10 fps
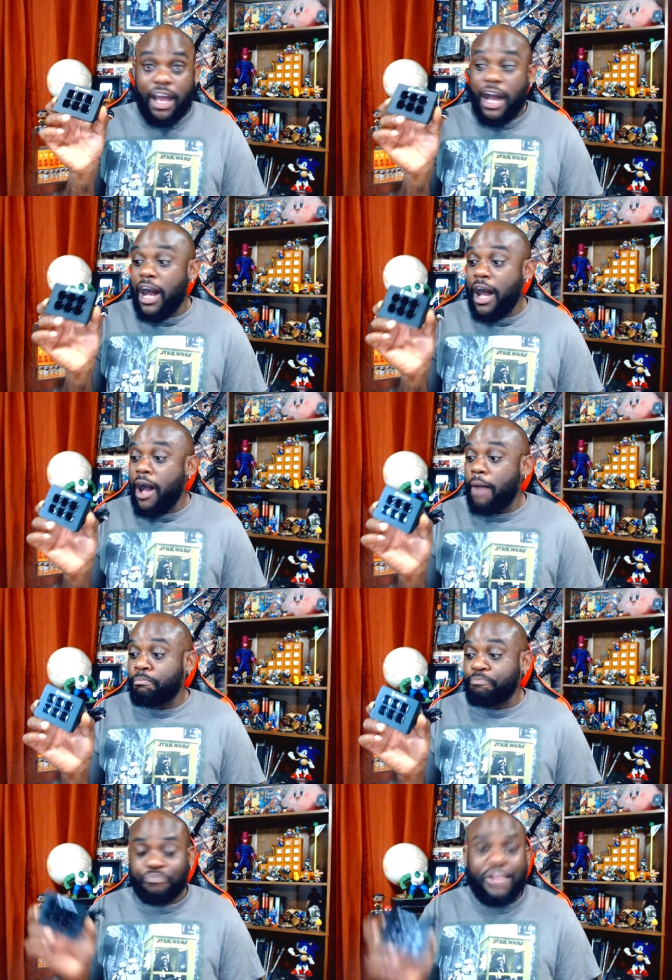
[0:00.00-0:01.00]

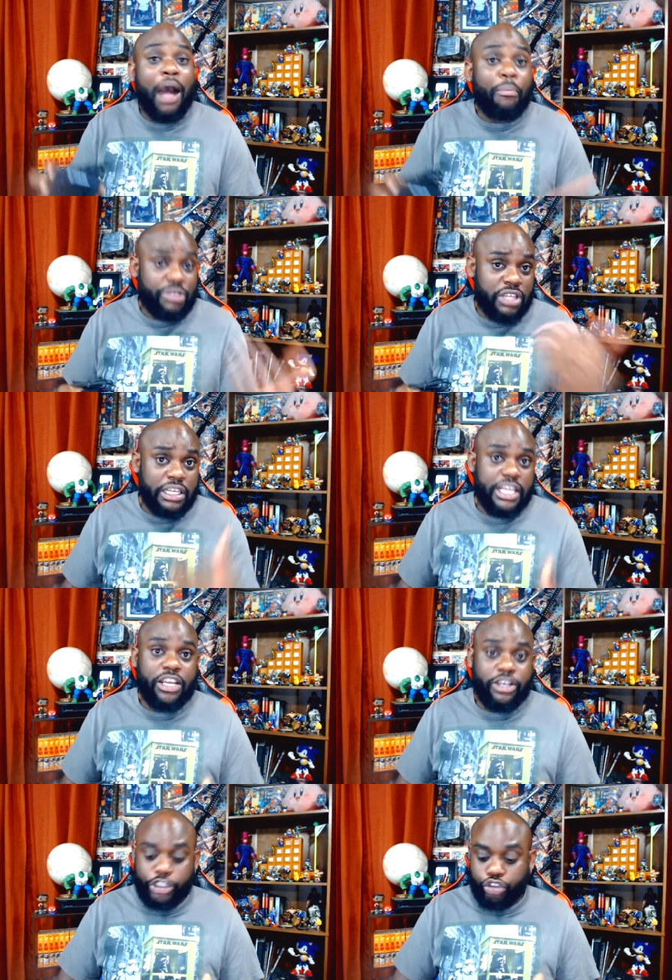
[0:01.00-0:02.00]
Um, I'll put the link in
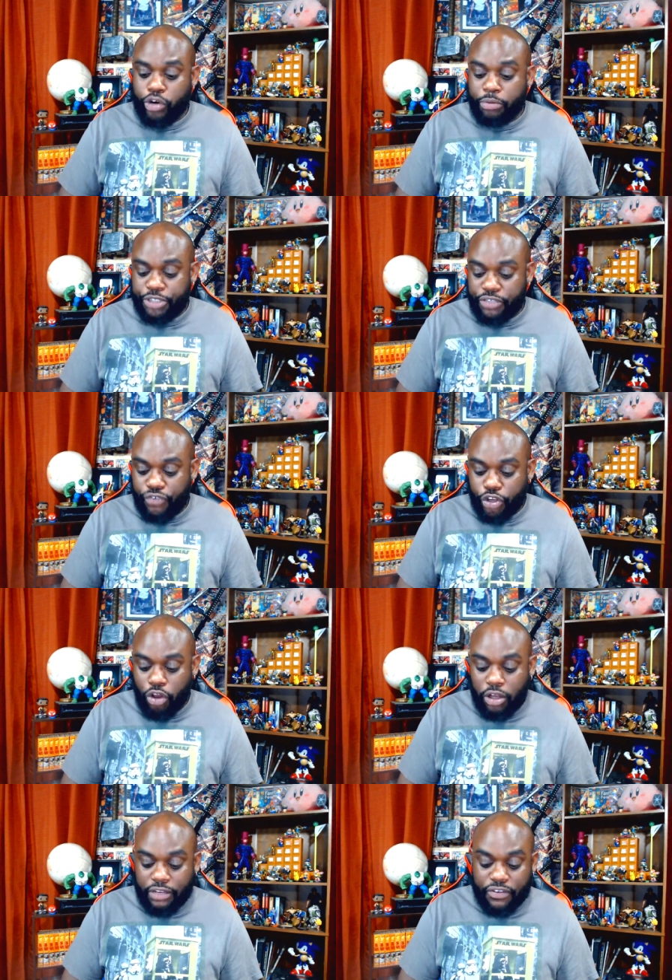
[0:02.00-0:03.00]
the description for
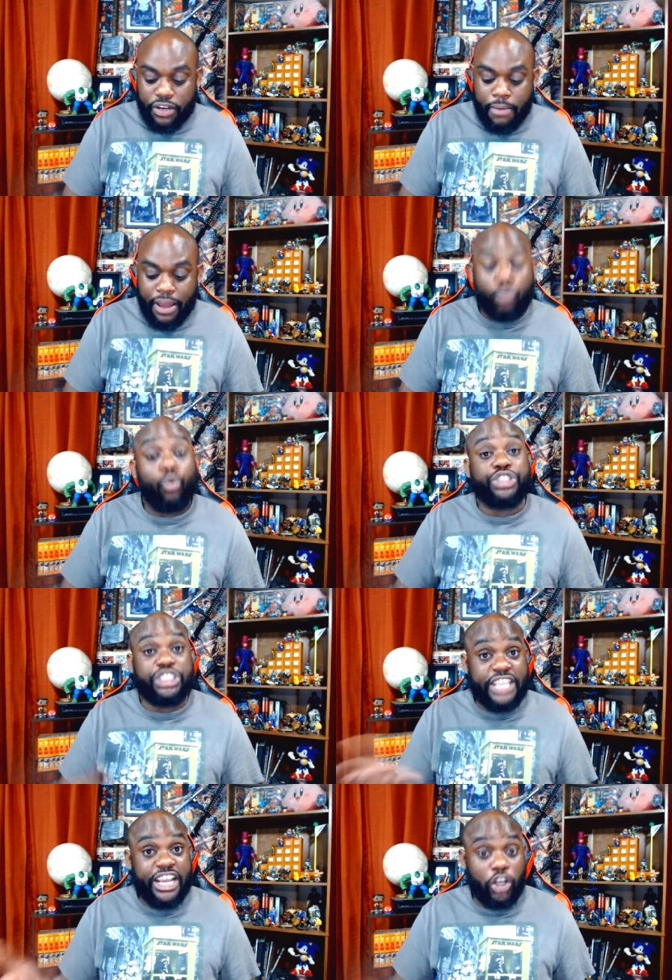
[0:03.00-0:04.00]
y'all if anybody wants to
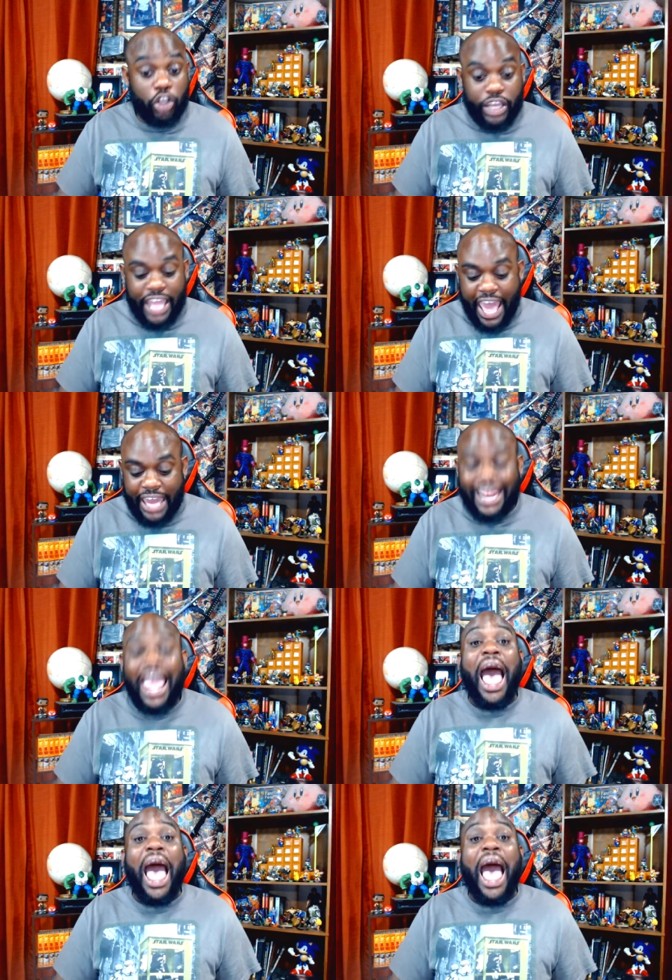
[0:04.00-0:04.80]
take a look at it.